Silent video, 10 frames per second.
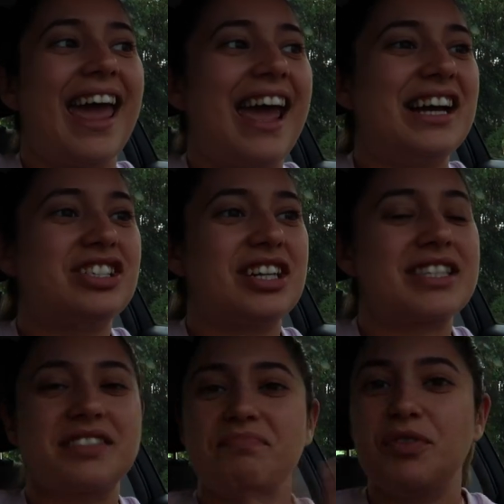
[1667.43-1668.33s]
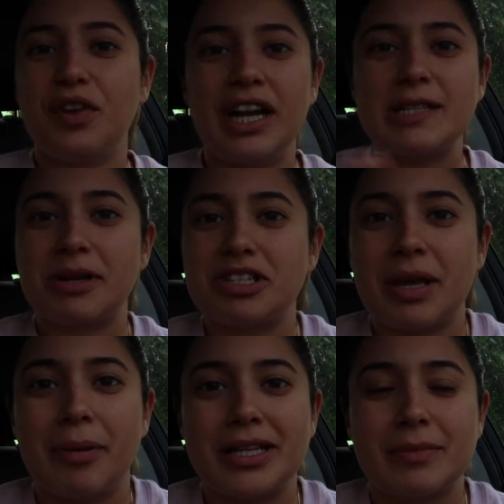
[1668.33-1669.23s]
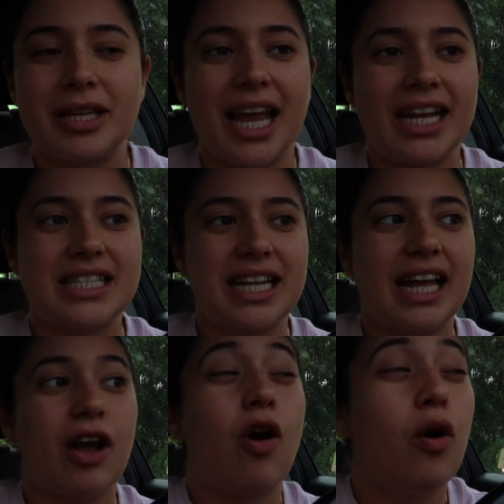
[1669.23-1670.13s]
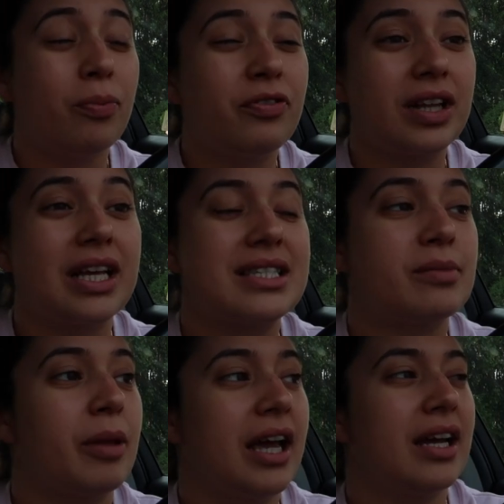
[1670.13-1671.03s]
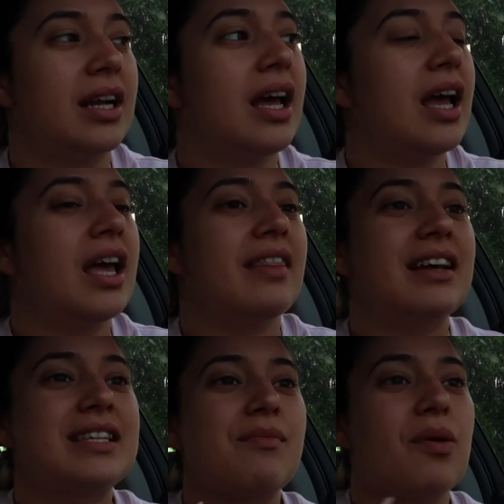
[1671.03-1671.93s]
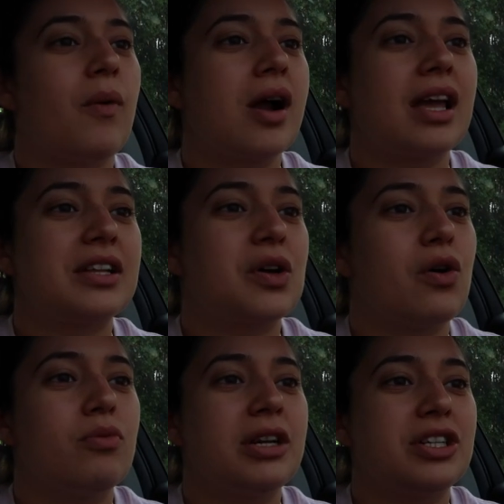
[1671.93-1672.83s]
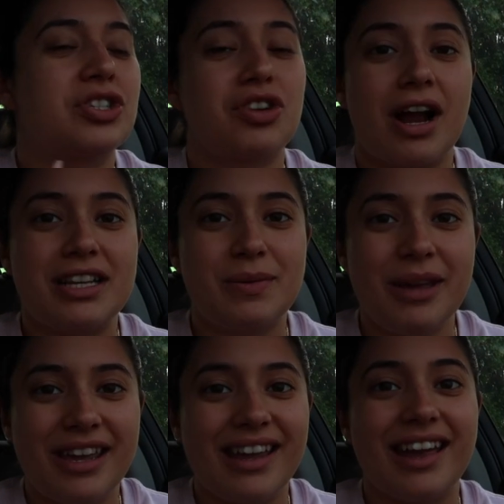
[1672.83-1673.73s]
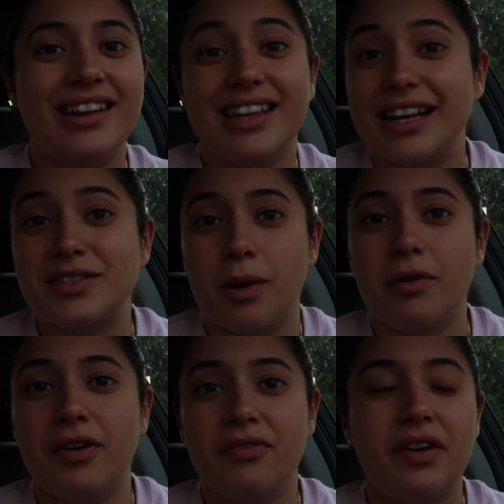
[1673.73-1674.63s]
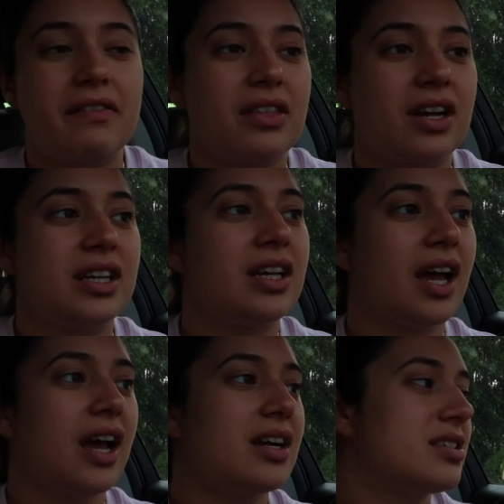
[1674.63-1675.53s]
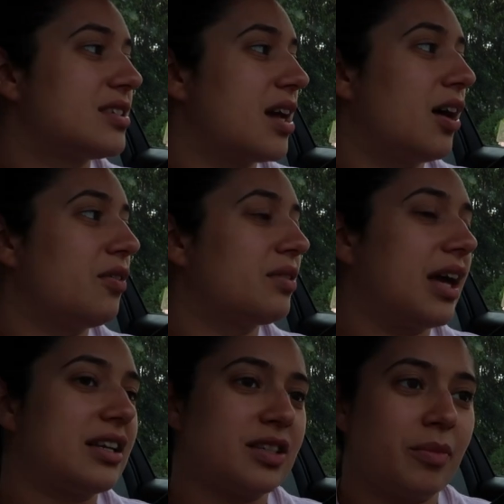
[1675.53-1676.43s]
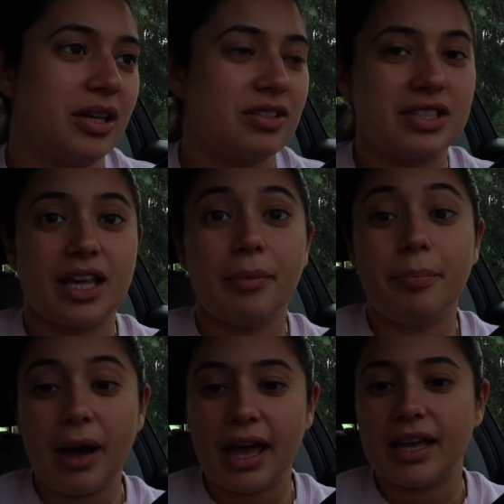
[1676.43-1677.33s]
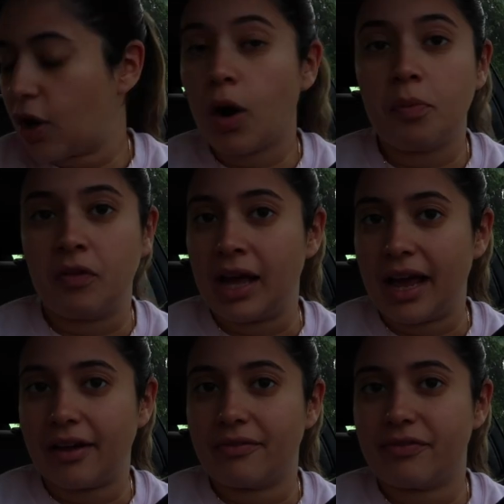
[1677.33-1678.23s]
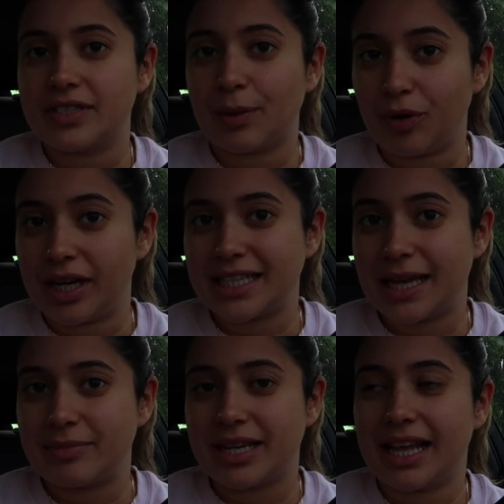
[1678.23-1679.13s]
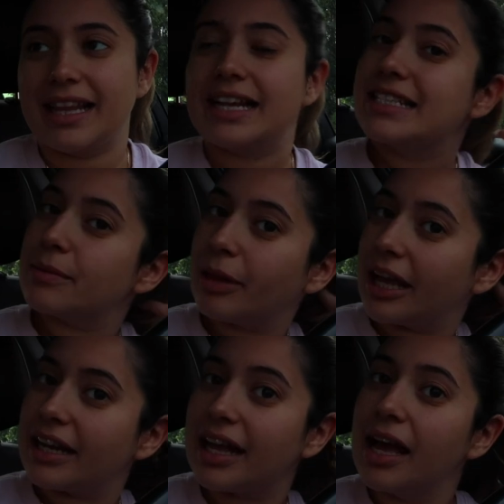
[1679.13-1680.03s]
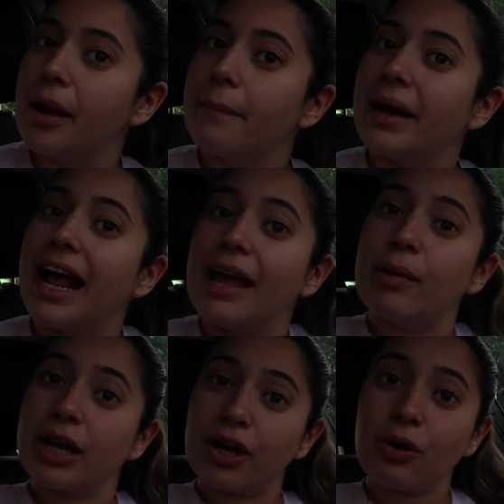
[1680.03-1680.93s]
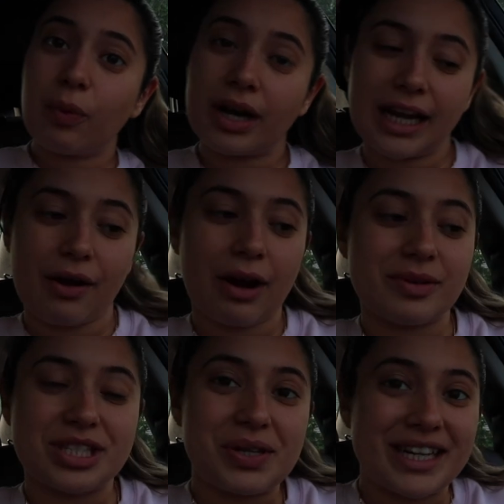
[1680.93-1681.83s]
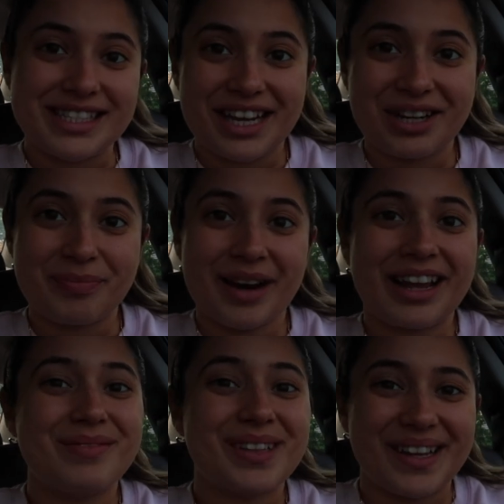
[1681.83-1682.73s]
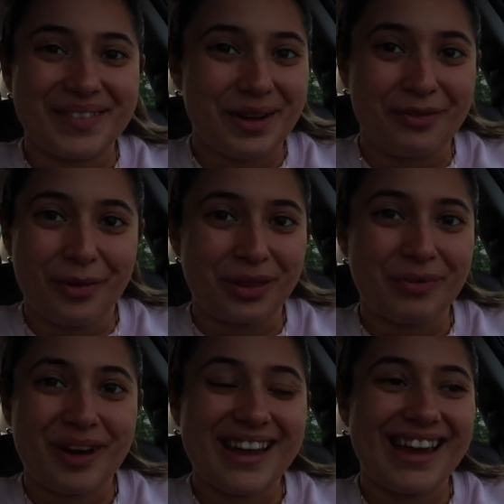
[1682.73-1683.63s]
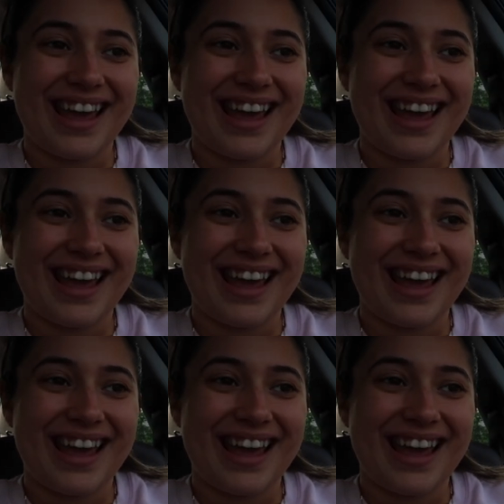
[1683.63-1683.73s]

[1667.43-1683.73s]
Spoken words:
and just read as much as I possibly can tonight, hopefully, is the plan. The thing is that when Juan gets home, he distracts me, and he gets home around 5:30. So that should be interesting. But hopefully I have some reading time tonight. That is the plan. But I am going to go to work now, and I will see you guys later. But I am loving Fourth Wing,